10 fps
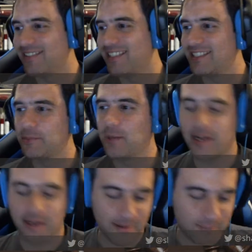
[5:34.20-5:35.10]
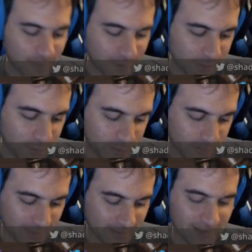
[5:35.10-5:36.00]
Well, it's 1 a.m. What do you
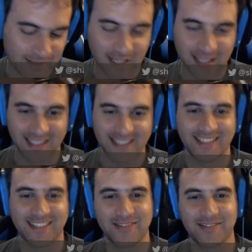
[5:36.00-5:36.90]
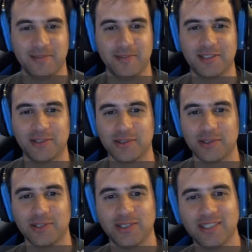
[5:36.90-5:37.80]
expect from me to
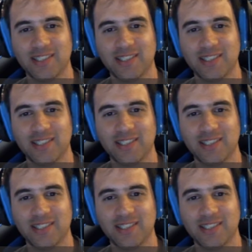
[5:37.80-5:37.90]
do?